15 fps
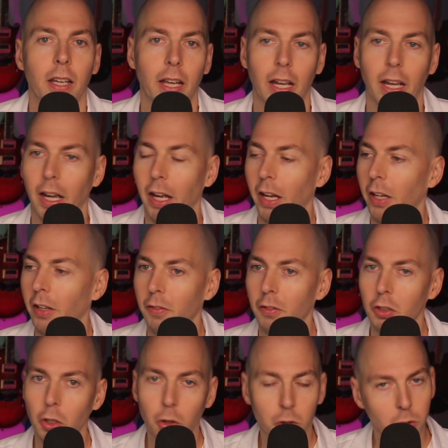and
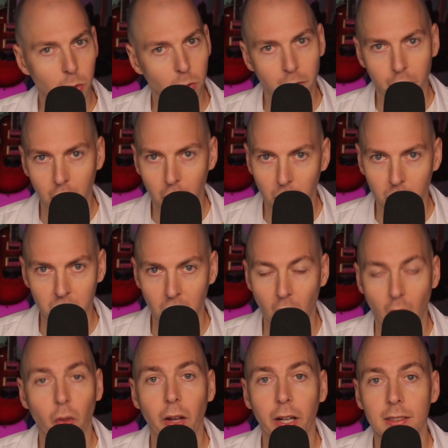user reviews and
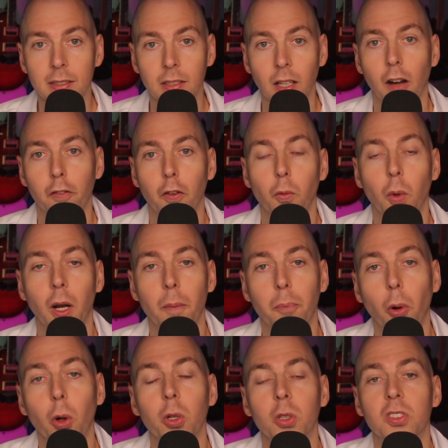all that stuff, what
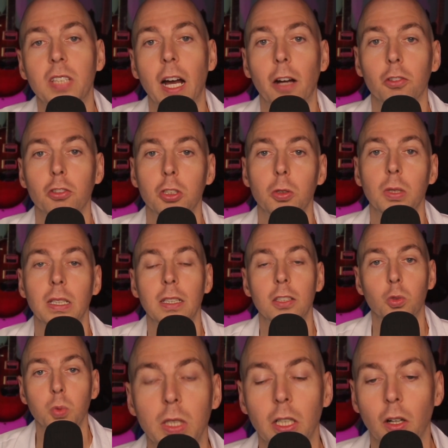it boils down to
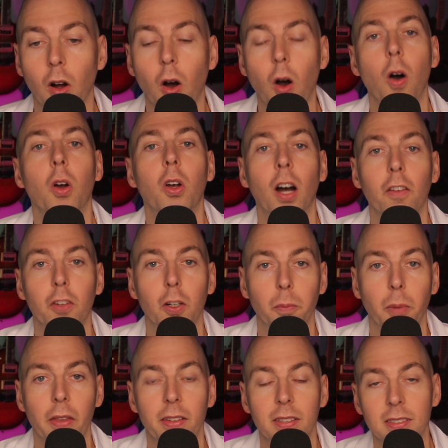is we are all
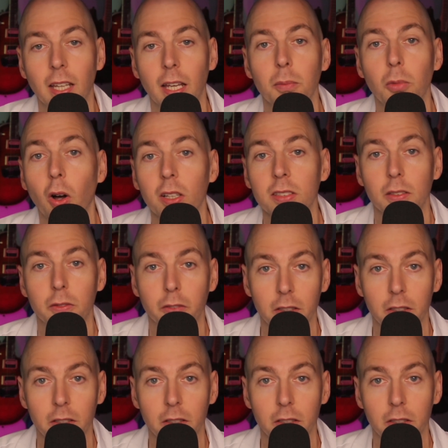governed by the same laws of